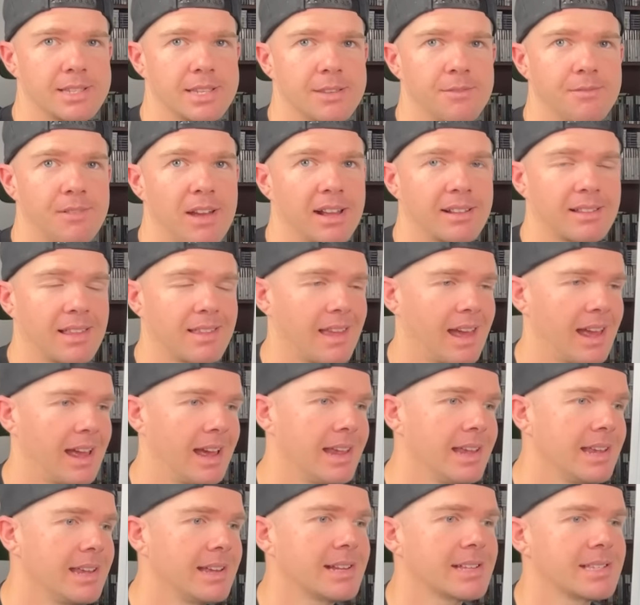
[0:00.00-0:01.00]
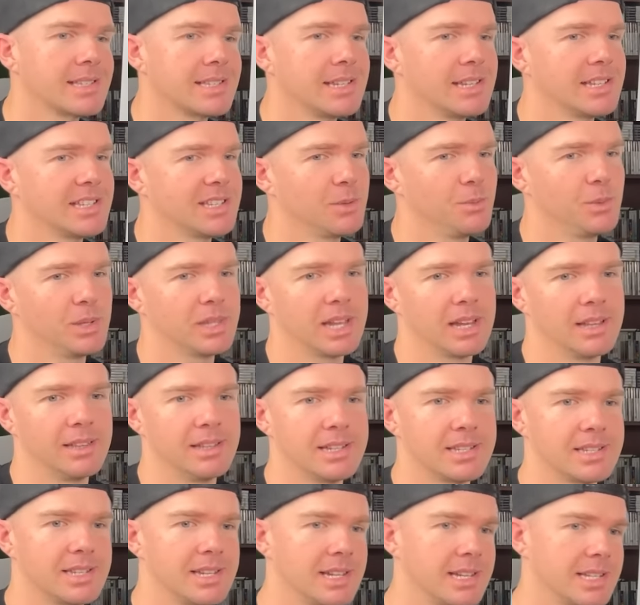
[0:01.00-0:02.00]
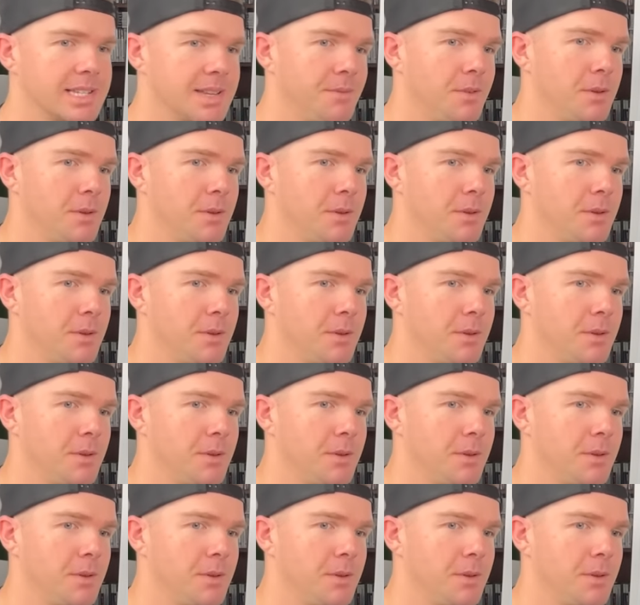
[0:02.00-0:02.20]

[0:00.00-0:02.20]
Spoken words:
to the fact that they are inconsistent with their listings.